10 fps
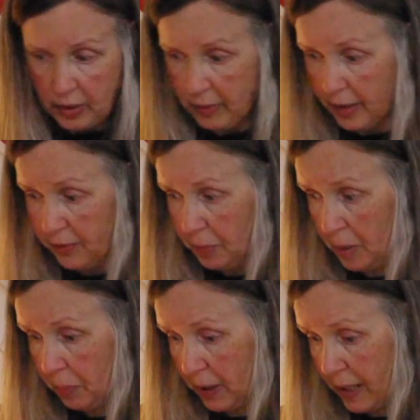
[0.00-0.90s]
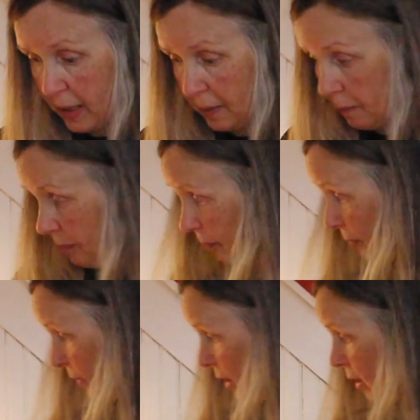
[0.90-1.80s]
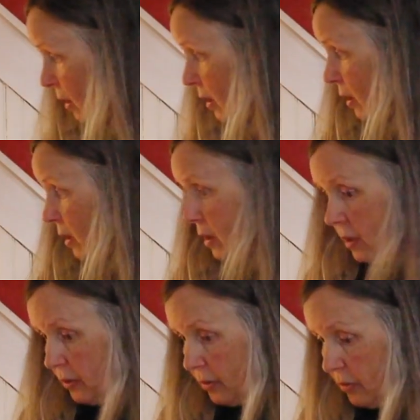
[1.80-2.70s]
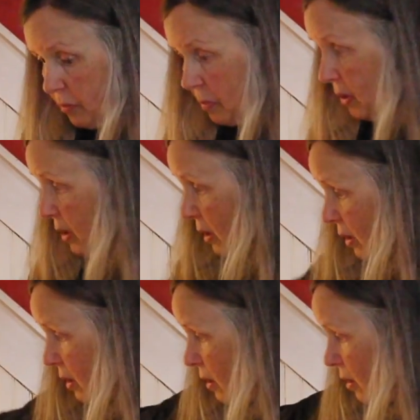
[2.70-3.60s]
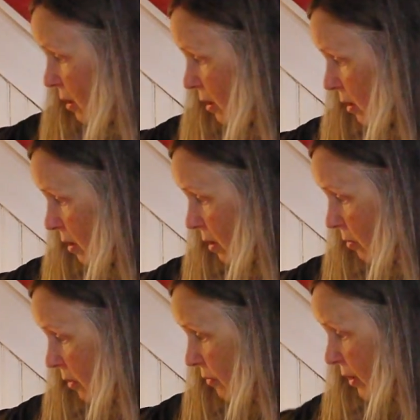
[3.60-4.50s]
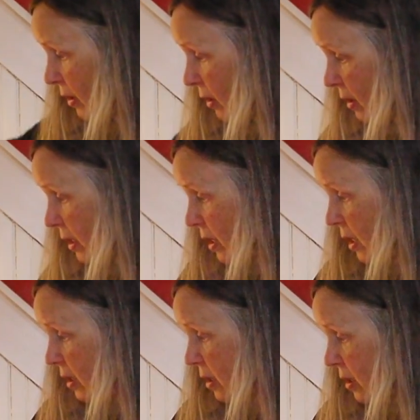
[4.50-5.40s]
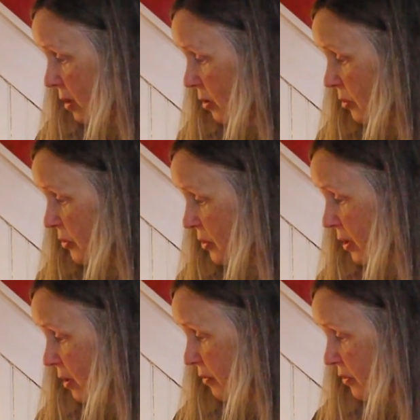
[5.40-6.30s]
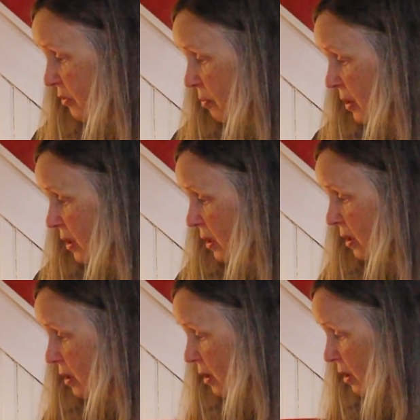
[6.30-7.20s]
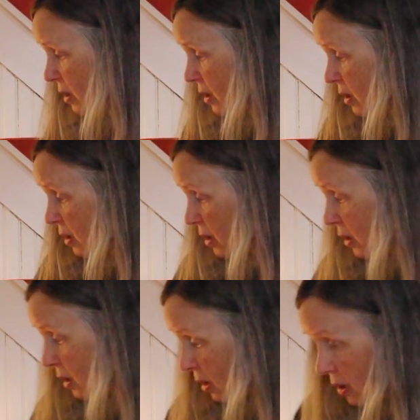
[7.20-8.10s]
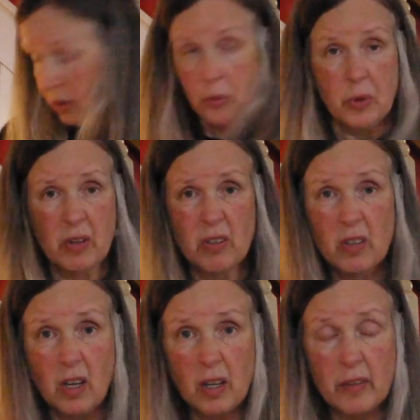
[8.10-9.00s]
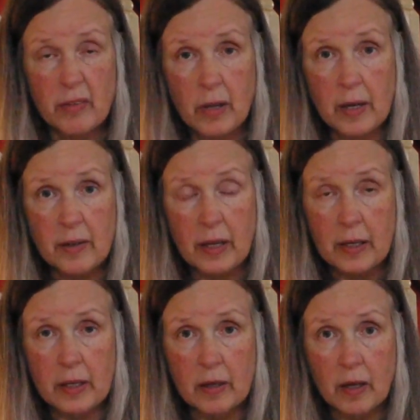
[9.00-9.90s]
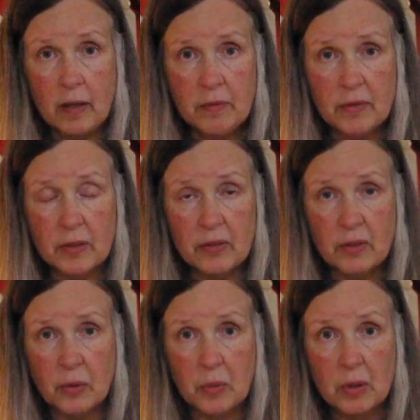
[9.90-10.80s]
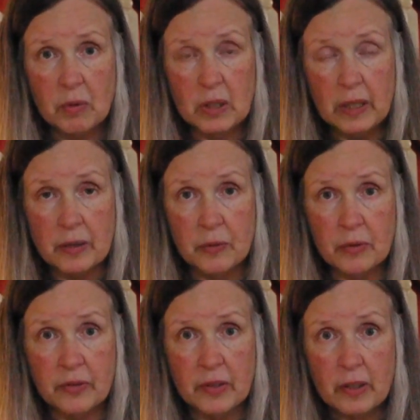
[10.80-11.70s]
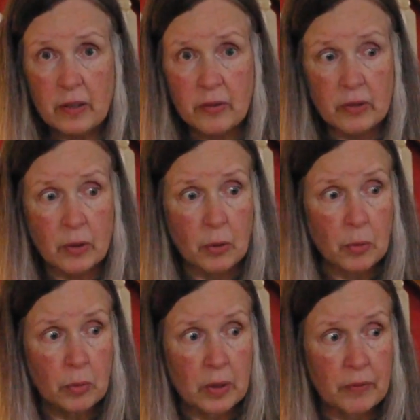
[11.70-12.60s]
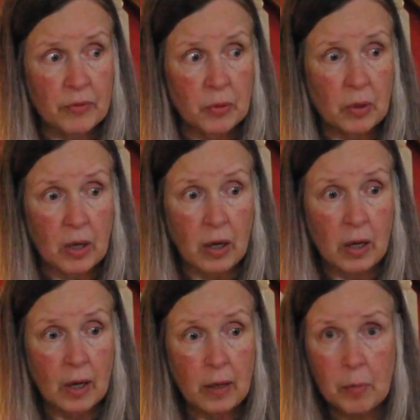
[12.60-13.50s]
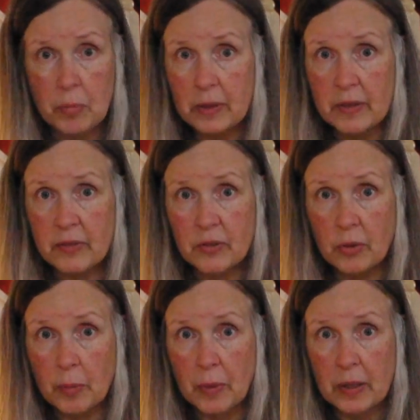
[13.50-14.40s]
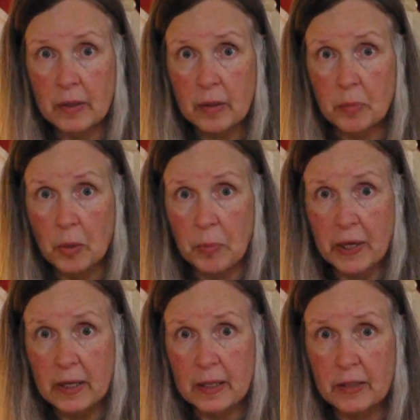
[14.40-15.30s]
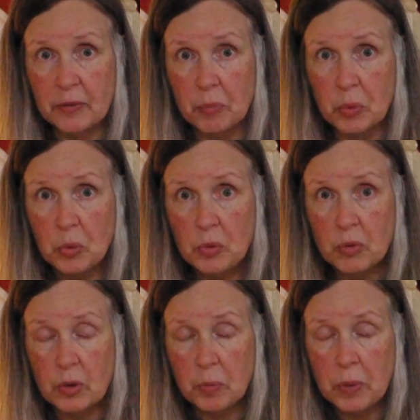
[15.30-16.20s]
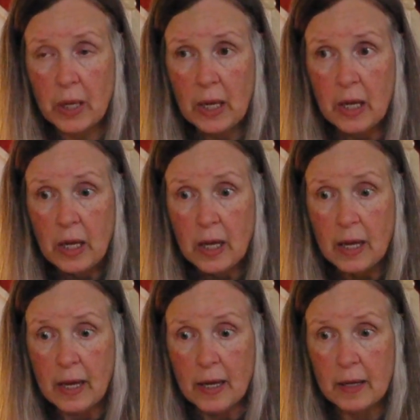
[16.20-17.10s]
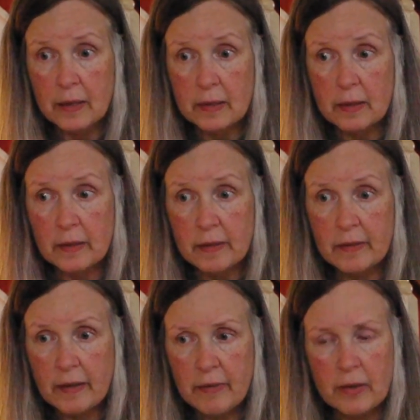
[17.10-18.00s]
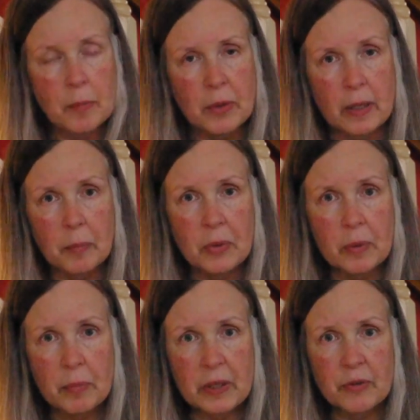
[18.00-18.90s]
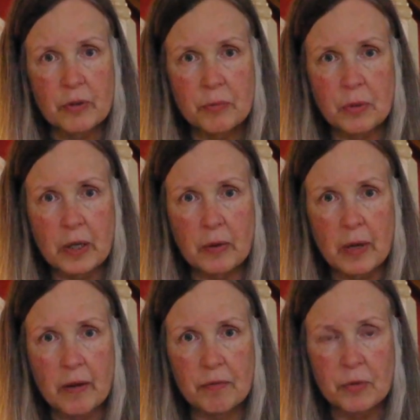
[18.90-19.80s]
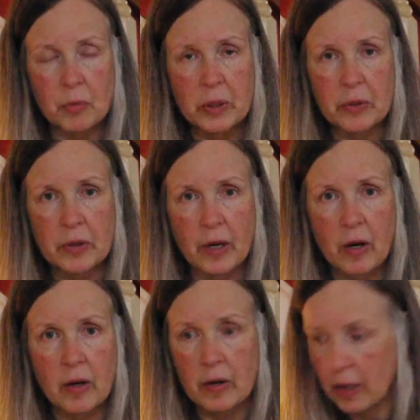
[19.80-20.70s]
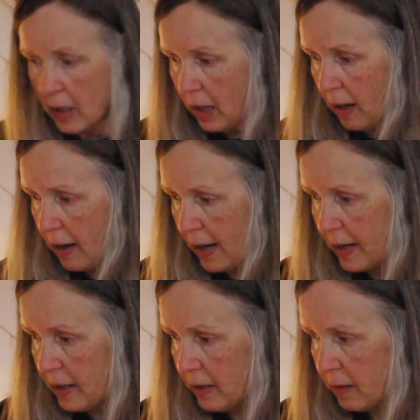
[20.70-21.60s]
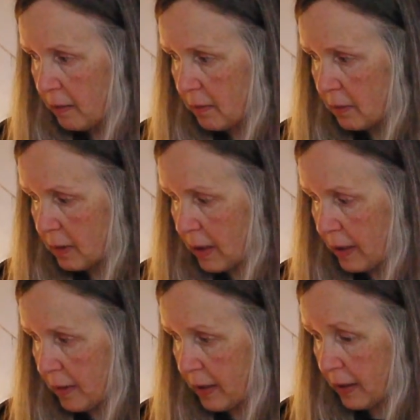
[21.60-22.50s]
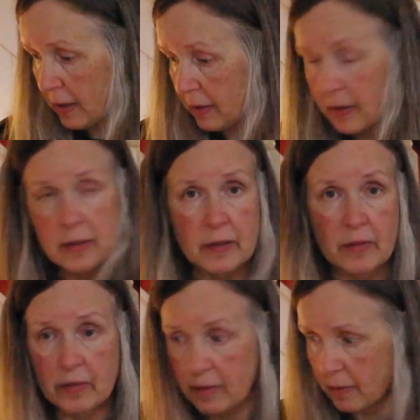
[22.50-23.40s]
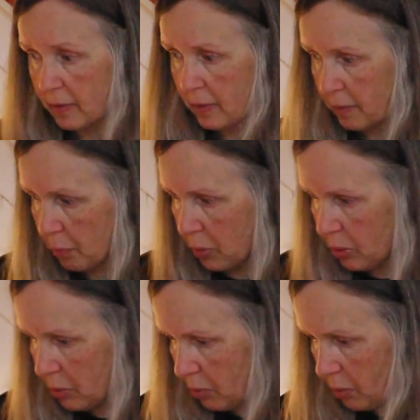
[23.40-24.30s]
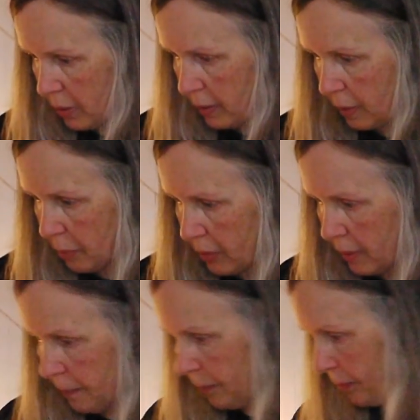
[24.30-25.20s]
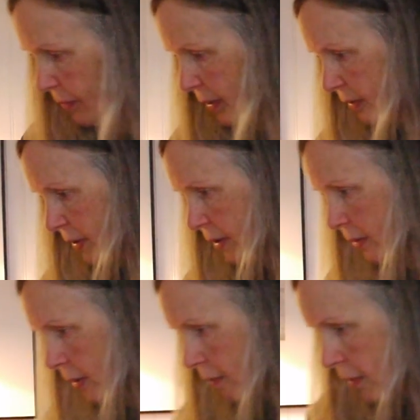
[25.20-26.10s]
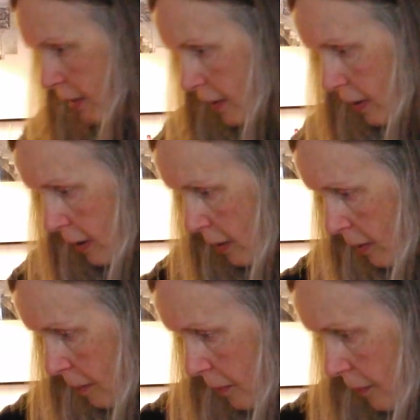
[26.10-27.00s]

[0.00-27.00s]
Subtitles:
that's my plan. So spinning, we've done that, new stuff, spinning. The Weird Along is not taking off. There's no one really interested, so if you are, please show up on the Propanicus Moon group and say something and put a picture of what you have for weird yarn. I got thinking that this blue, where did I put it? It's under everything here.